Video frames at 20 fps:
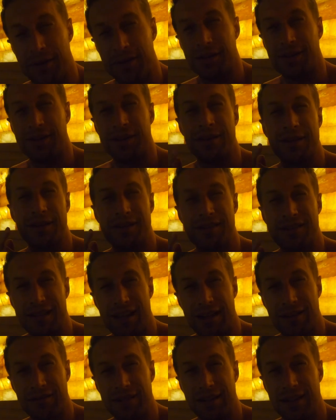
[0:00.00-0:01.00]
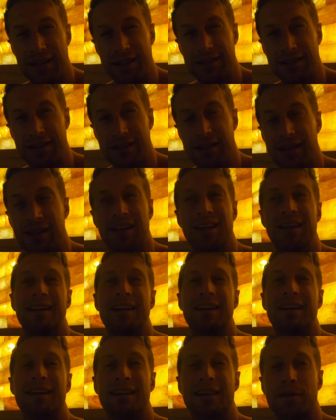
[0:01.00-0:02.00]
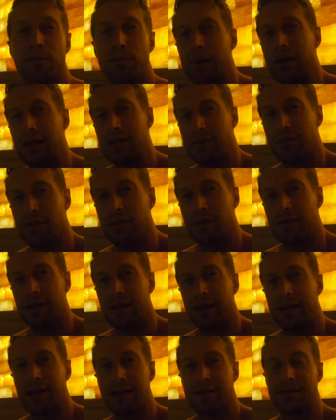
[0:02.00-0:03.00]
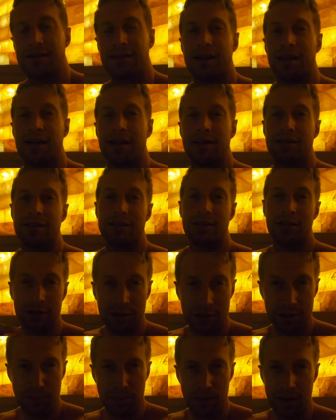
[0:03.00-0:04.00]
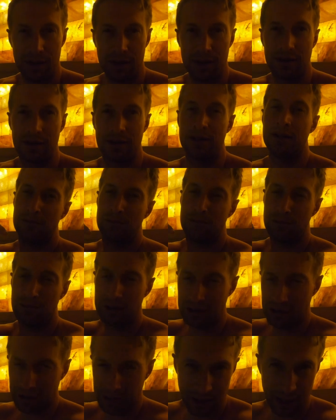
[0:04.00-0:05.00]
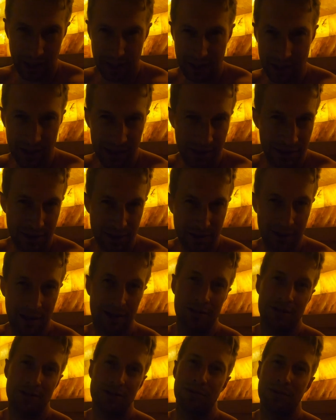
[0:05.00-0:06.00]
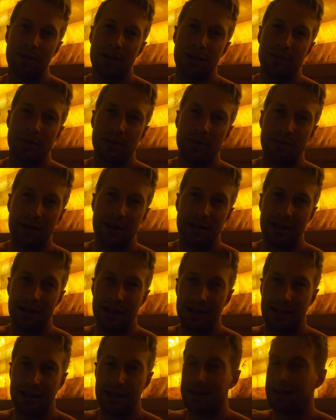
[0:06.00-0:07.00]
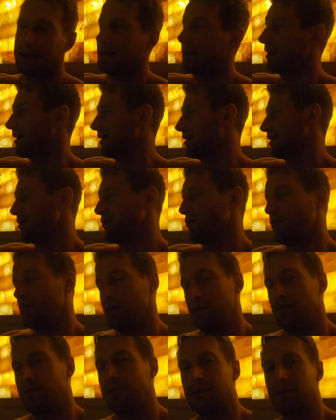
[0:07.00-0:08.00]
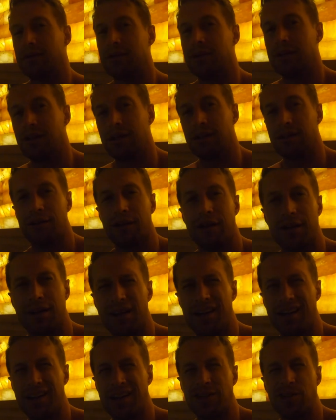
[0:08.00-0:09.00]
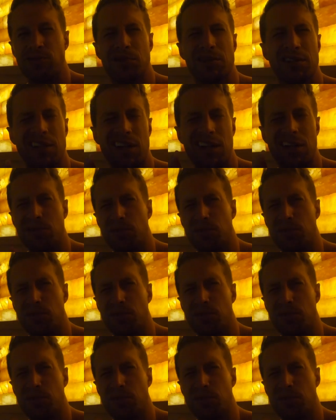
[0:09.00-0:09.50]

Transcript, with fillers: built in the 70s in the basement of our house. And then I took it apart, relocated it two hours away up to my lake, and rebuilt it under our cottage, which I